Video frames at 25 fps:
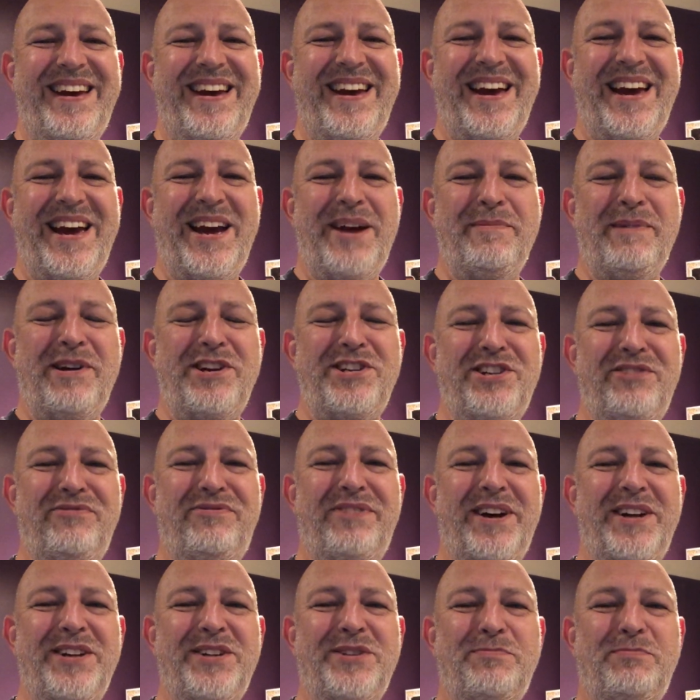Hey Magic
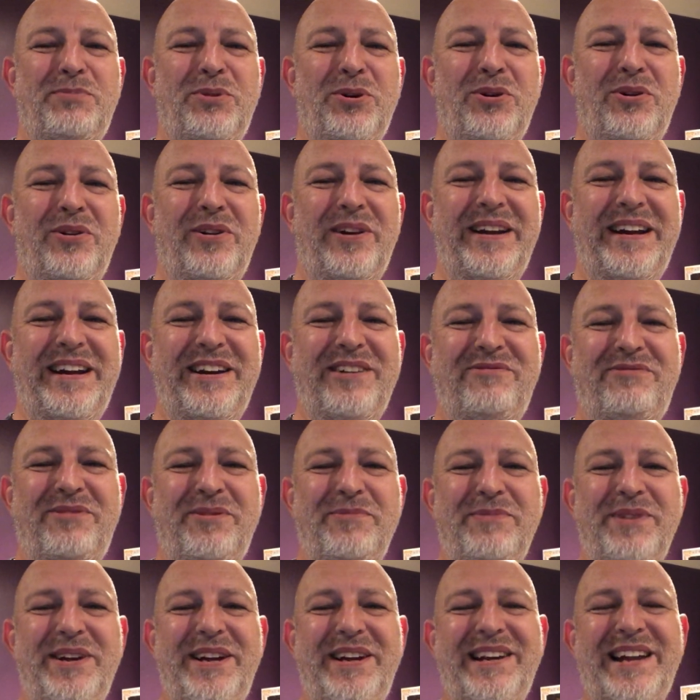fans, Paul here
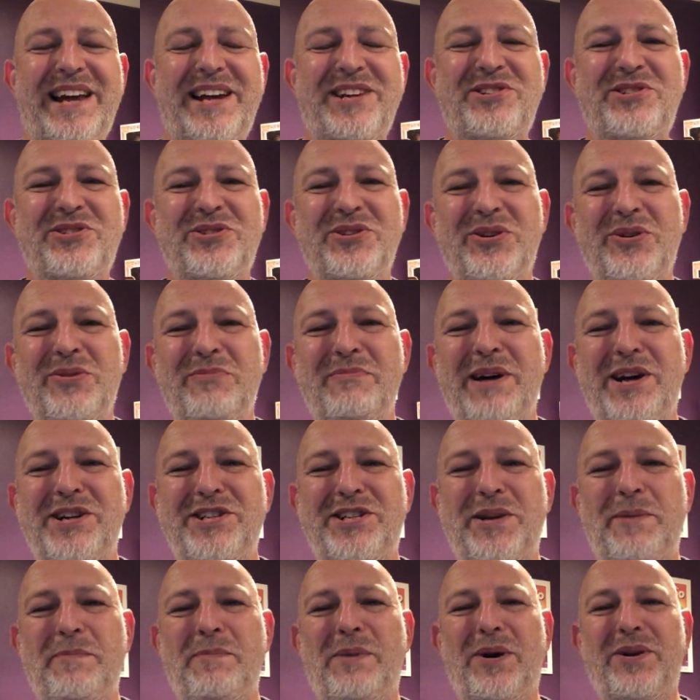from the Let's Talk
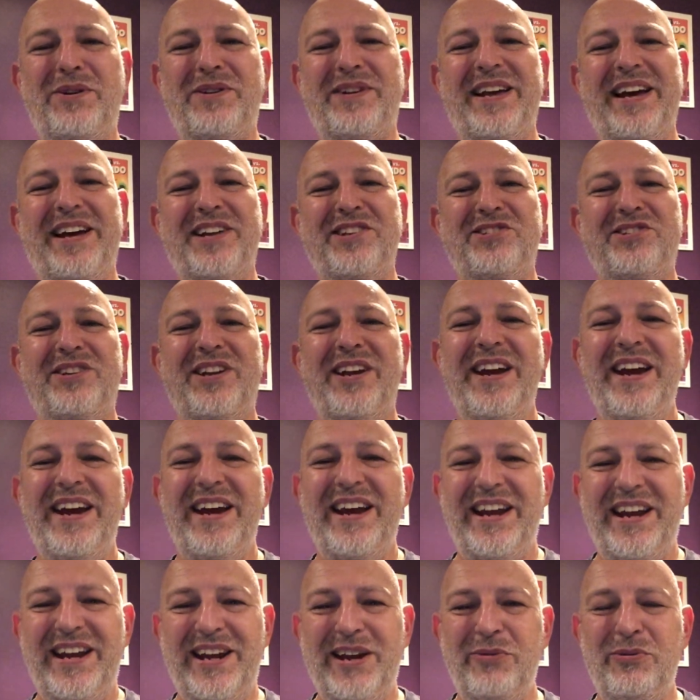Magic podcast,
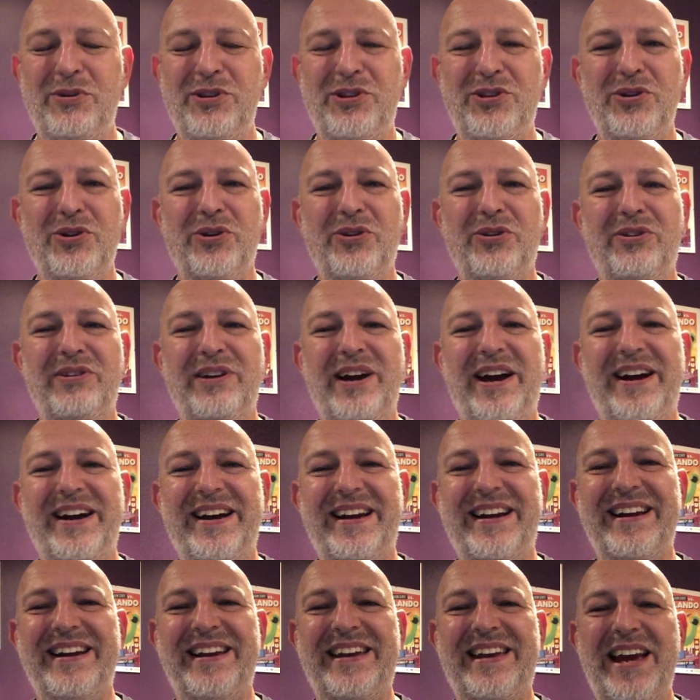here with
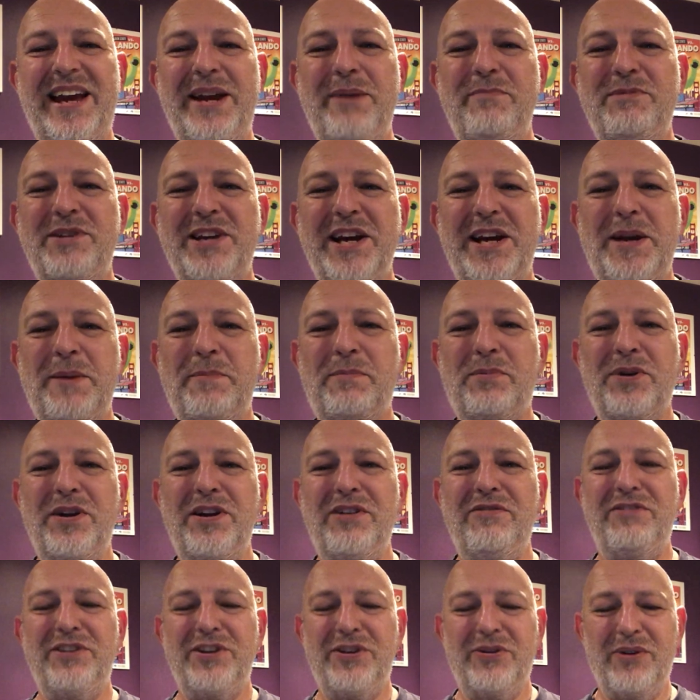your game day
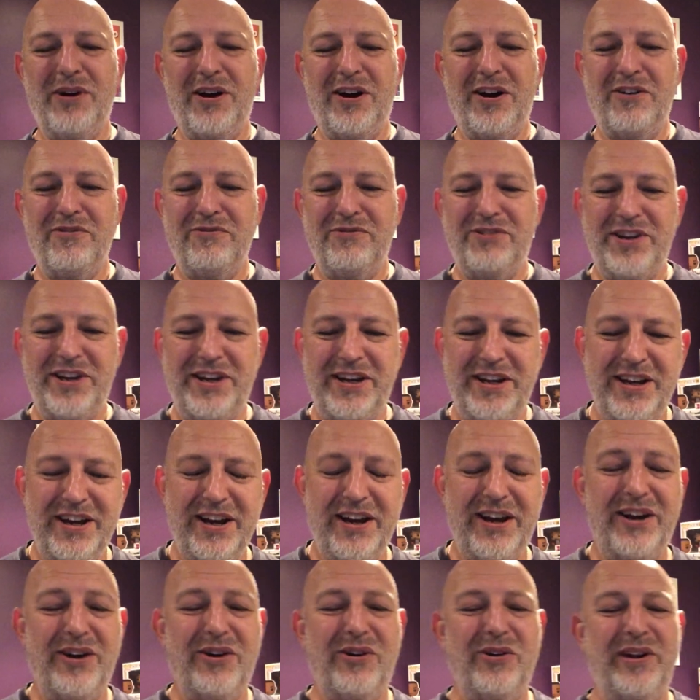preview of the
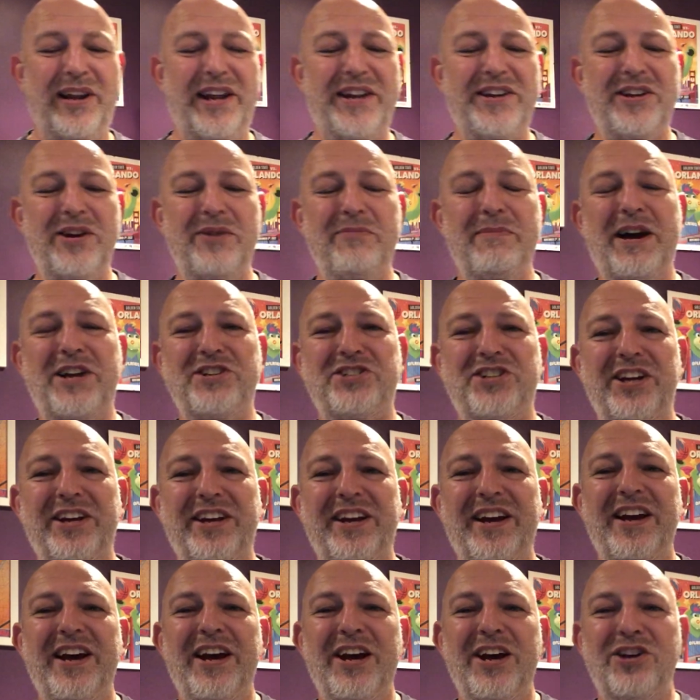Orlando
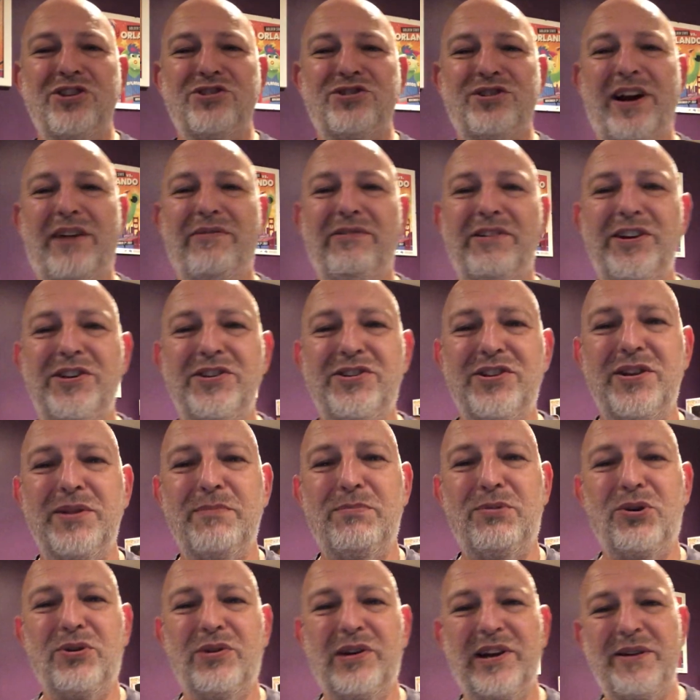Magic travelling to the
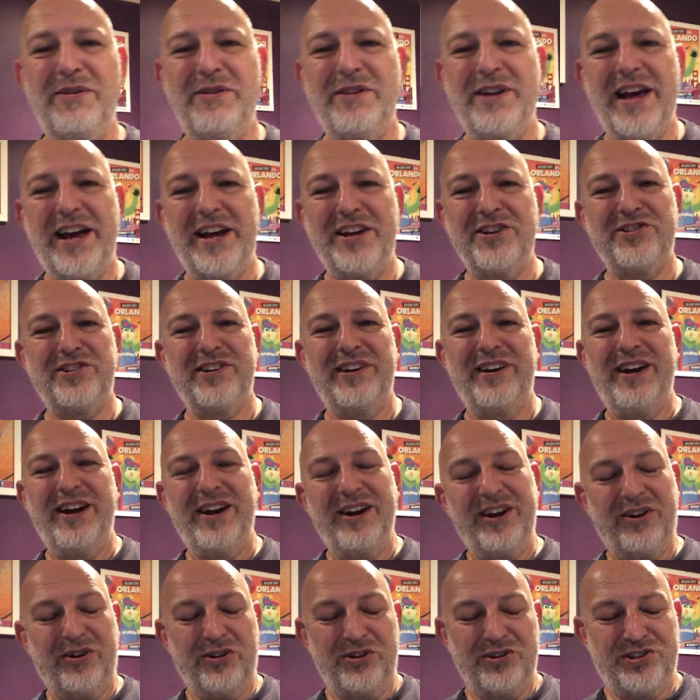Brooklyn Nets,
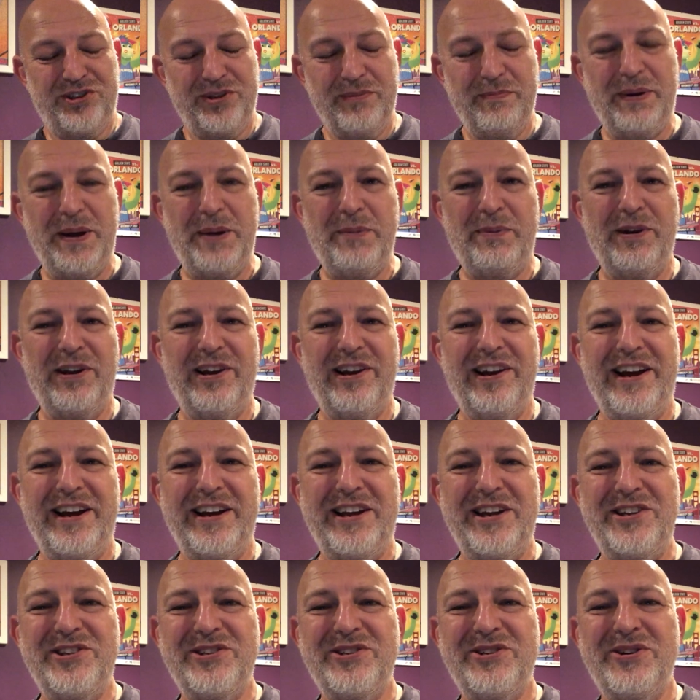or as some people are
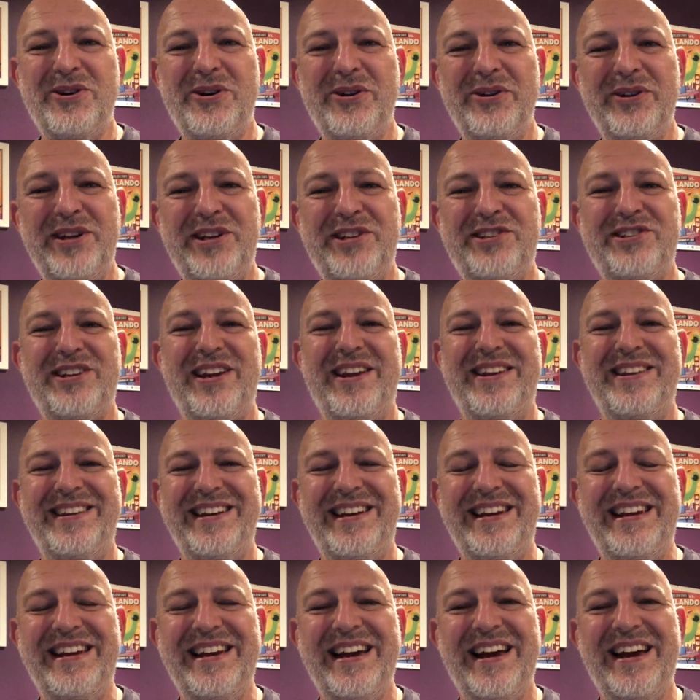liking to call this,
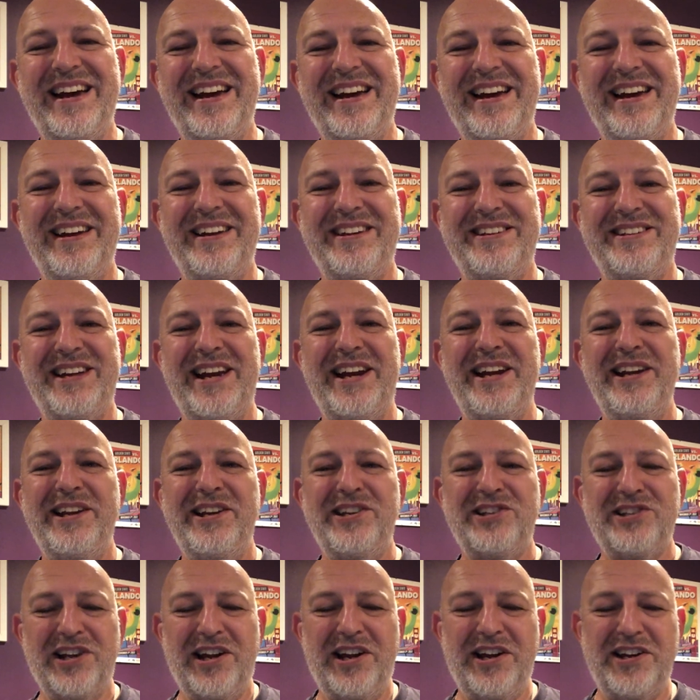the daily
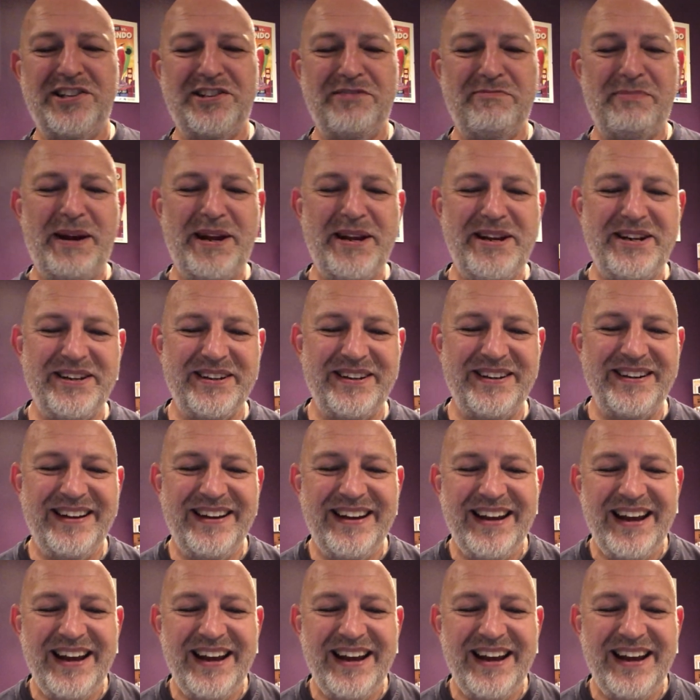slice of bacon.